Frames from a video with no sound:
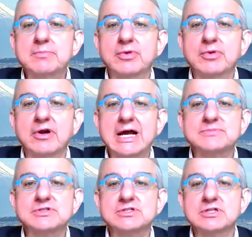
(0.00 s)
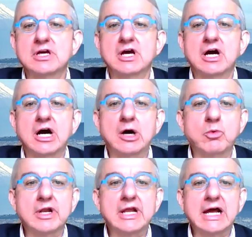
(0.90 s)
perhaps on
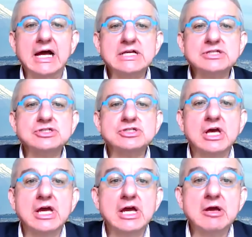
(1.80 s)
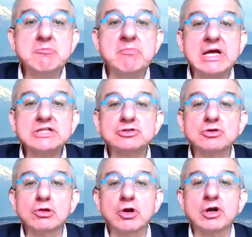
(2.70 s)
what has Mexico
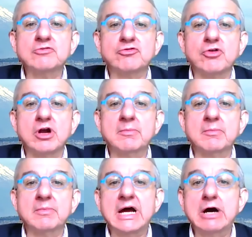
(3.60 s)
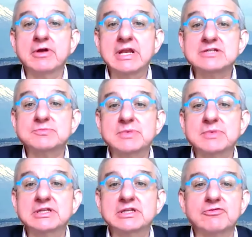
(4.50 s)
learned from and how it has been
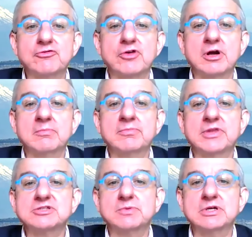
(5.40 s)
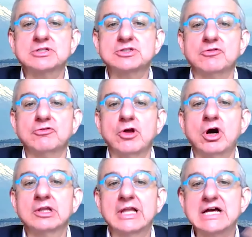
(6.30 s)
different from the experience of
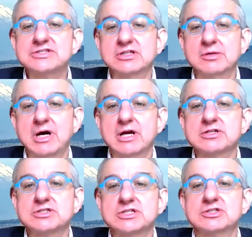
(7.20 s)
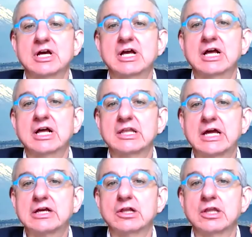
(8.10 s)
long-lasting democracies like
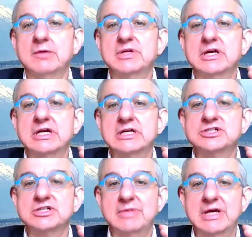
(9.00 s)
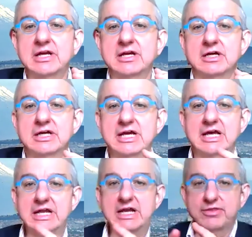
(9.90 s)
Colombia and Jamaica.
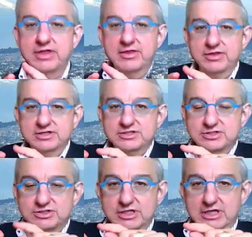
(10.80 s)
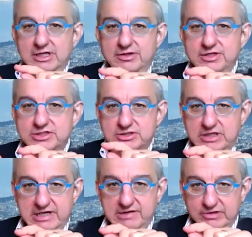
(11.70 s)
And I think this
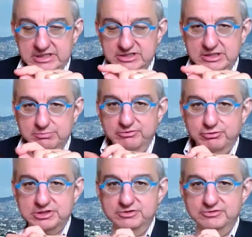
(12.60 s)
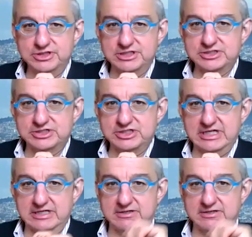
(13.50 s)
kind of links up with what you've just said.